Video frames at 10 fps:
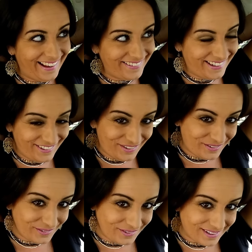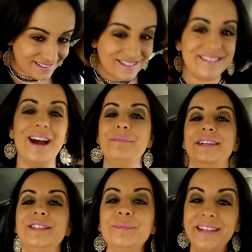and then you snap
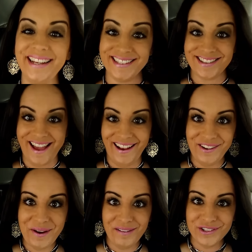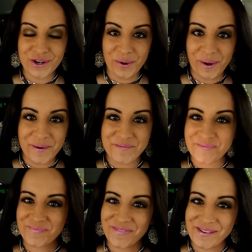it into place and you have a choker.
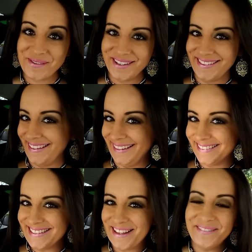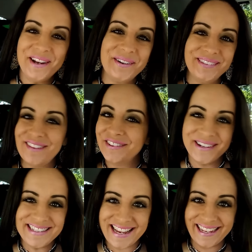What do you think? Let me know and have a
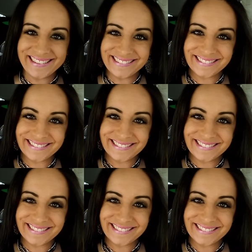great day.